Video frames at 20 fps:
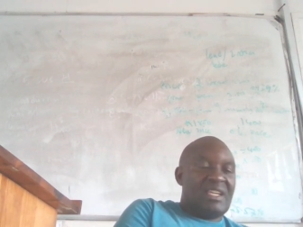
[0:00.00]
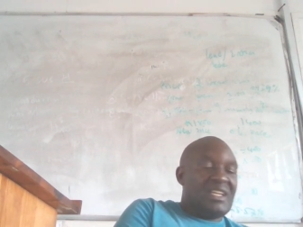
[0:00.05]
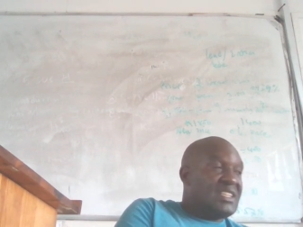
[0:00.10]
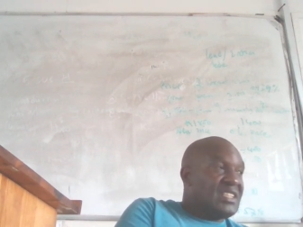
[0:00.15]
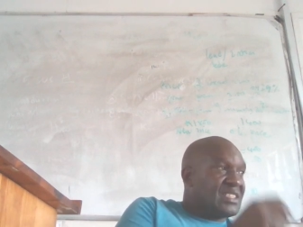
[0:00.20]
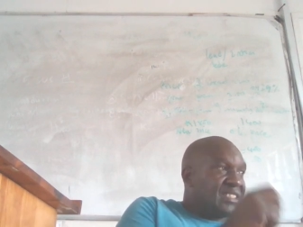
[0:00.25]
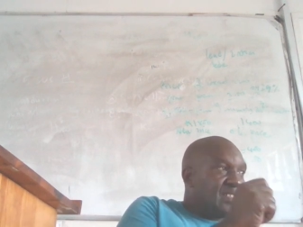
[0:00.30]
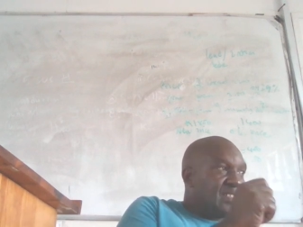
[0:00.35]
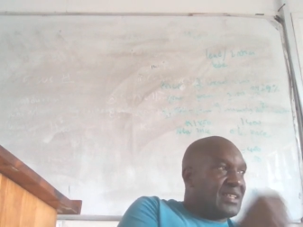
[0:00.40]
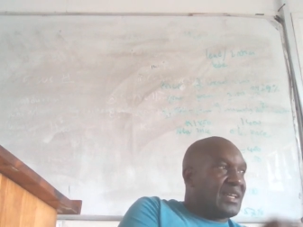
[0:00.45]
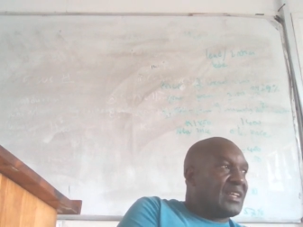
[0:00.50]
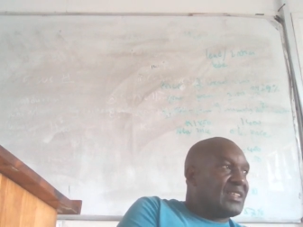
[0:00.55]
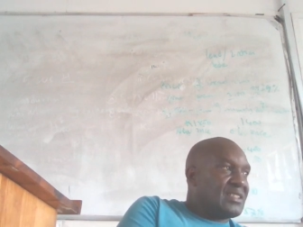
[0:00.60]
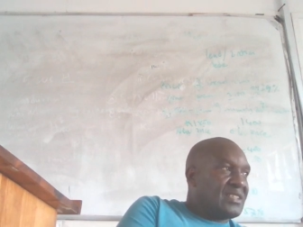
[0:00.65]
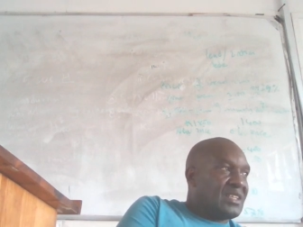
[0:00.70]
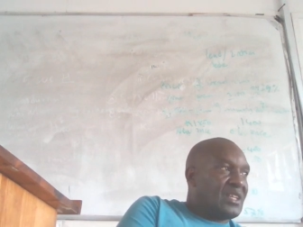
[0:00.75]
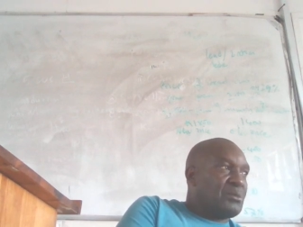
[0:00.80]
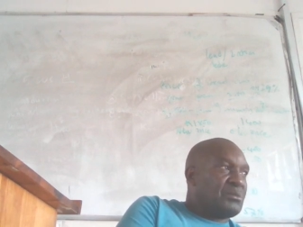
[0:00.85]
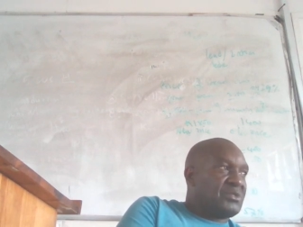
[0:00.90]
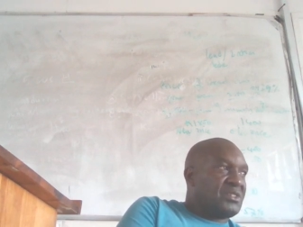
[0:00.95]
in stark
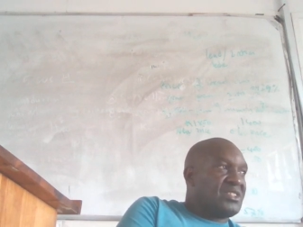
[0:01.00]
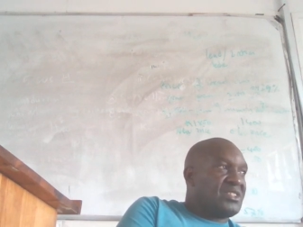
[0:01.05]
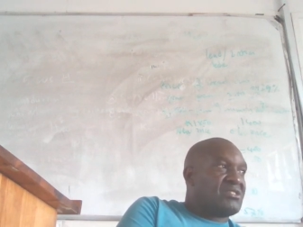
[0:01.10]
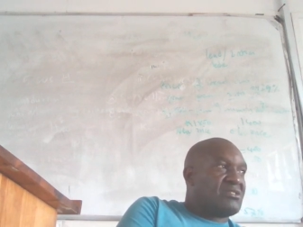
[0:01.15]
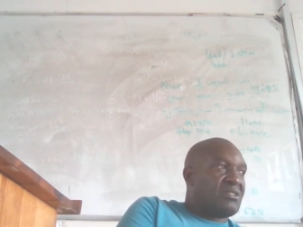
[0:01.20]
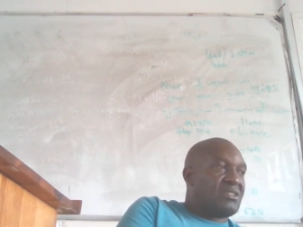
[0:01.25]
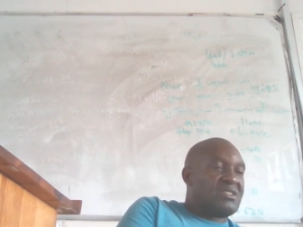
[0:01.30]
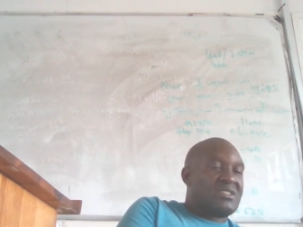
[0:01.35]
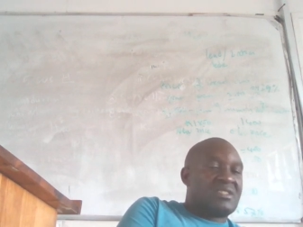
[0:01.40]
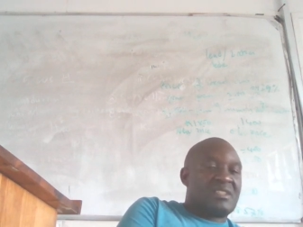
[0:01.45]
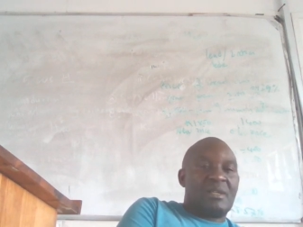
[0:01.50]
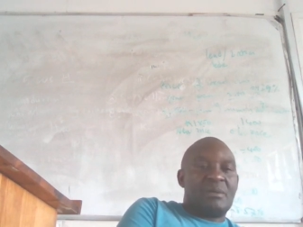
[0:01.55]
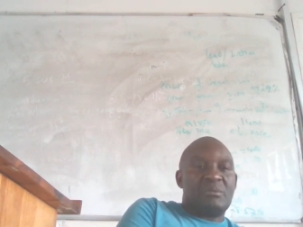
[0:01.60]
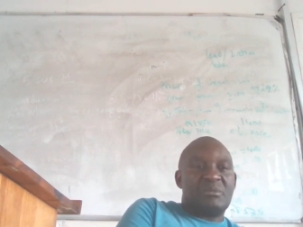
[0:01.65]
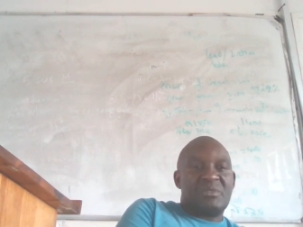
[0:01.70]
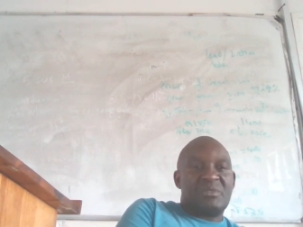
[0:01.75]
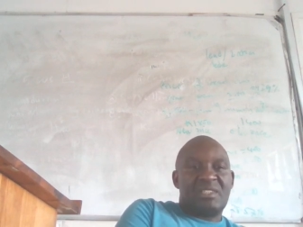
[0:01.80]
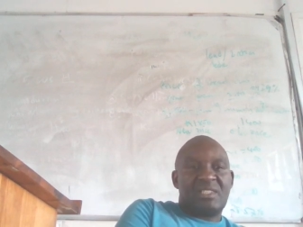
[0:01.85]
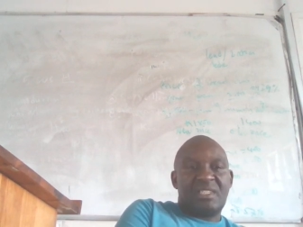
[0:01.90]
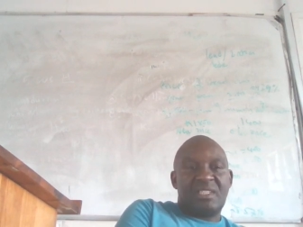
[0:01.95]
terms, in strict
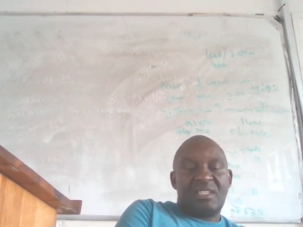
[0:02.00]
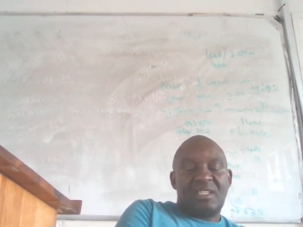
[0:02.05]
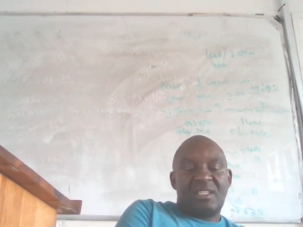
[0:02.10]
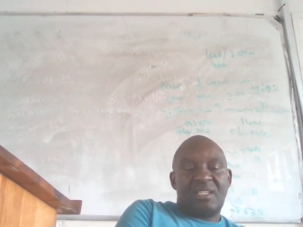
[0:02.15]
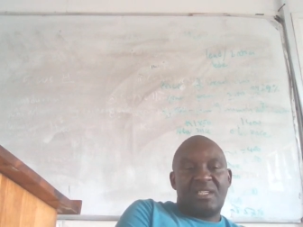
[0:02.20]
terms.